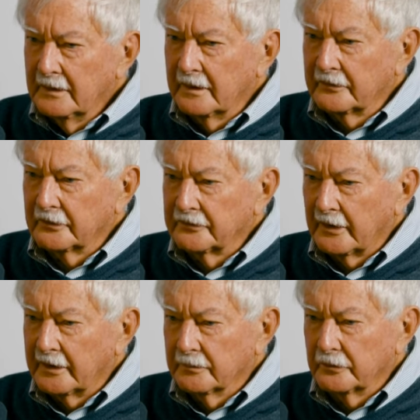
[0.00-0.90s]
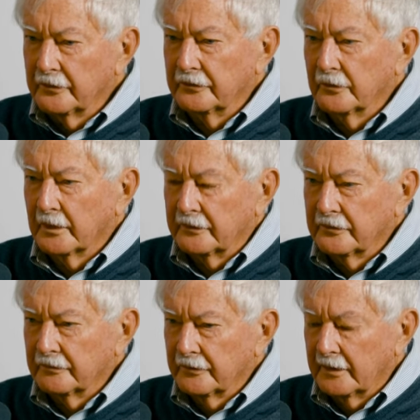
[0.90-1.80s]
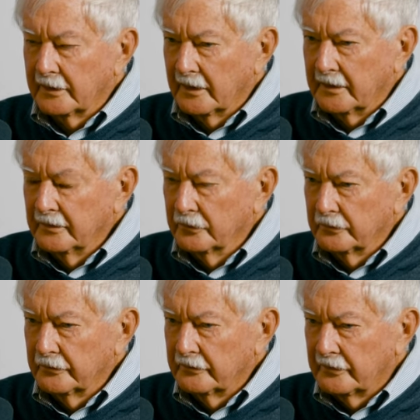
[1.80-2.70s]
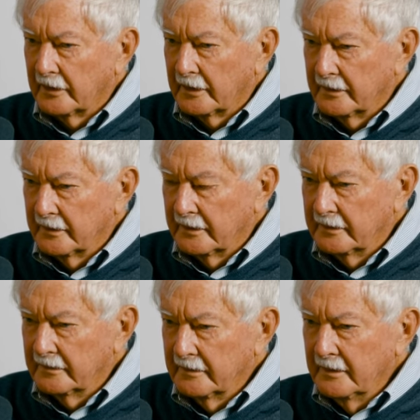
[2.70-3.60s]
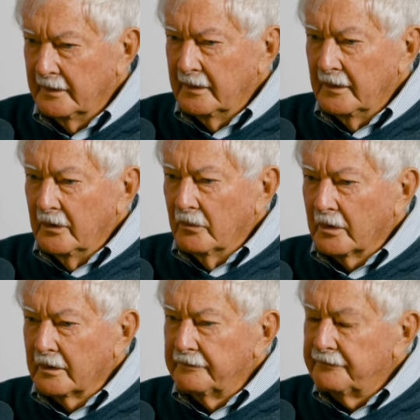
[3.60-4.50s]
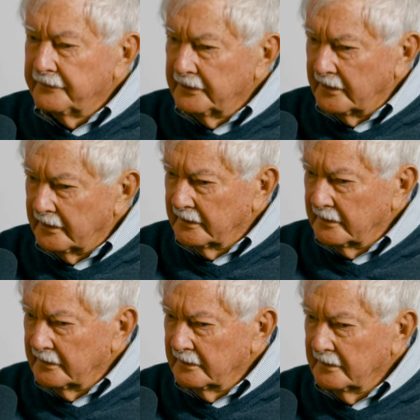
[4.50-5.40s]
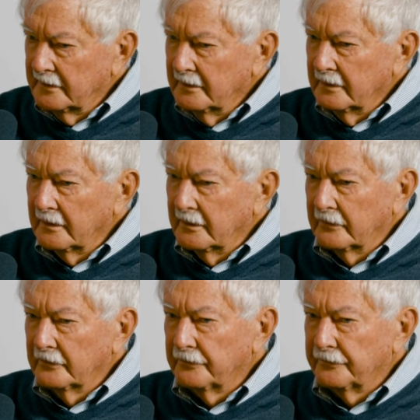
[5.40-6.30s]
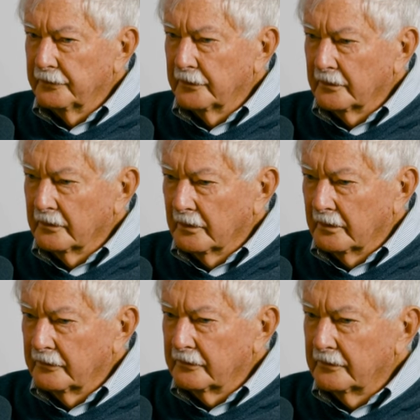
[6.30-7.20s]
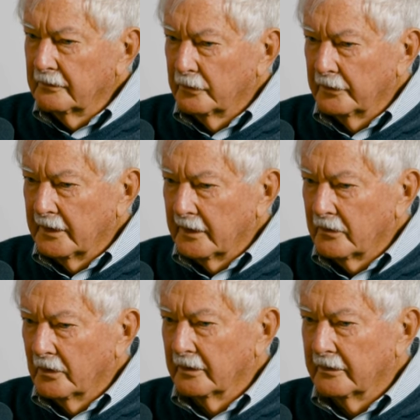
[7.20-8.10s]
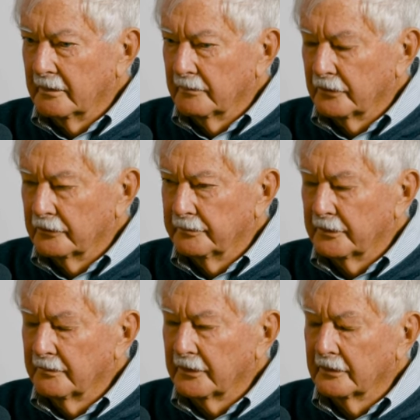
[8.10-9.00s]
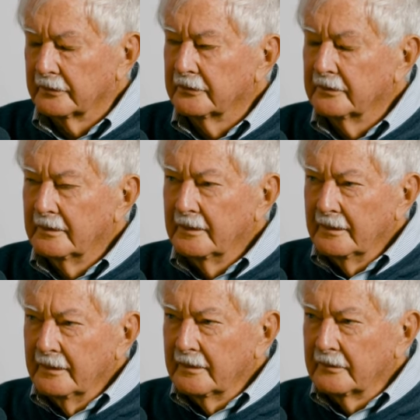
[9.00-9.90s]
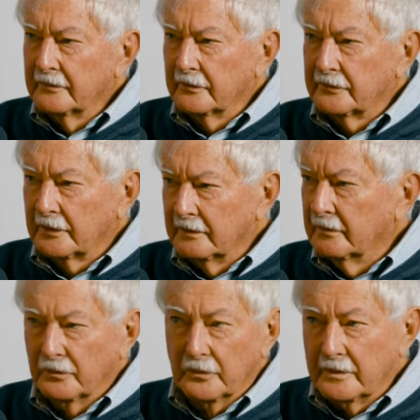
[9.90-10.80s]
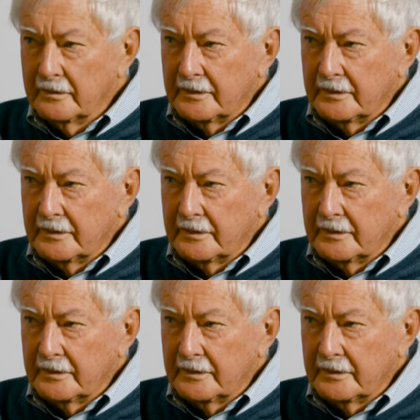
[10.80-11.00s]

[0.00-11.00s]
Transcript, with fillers: a sustainable situation for adelaide hills chardonnay what I fear is further growth without quality improvement because the thing that will